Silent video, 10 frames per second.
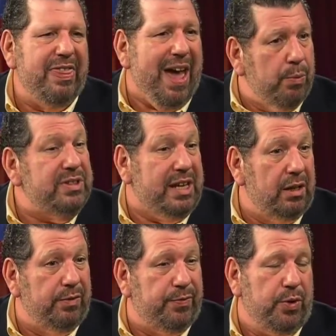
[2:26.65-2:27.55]
That was
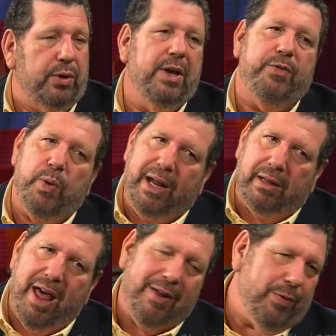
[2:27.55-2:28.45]
killer food if you ate a
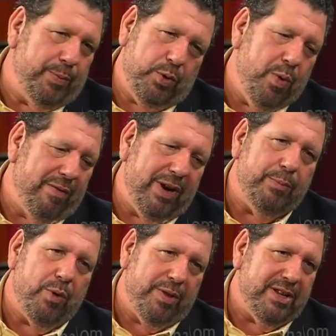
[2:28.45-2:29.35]
lot of it, but whoever
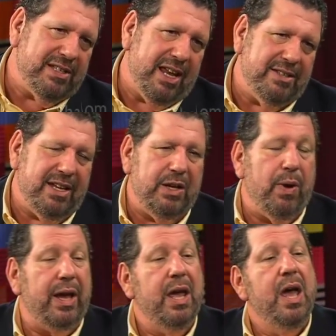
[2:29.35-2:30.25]
ate more than a slice
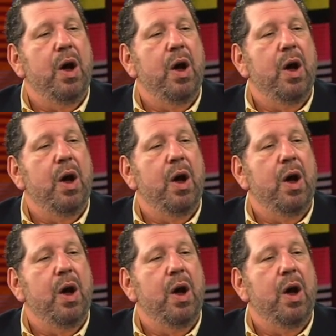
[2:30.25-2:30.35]
anyway.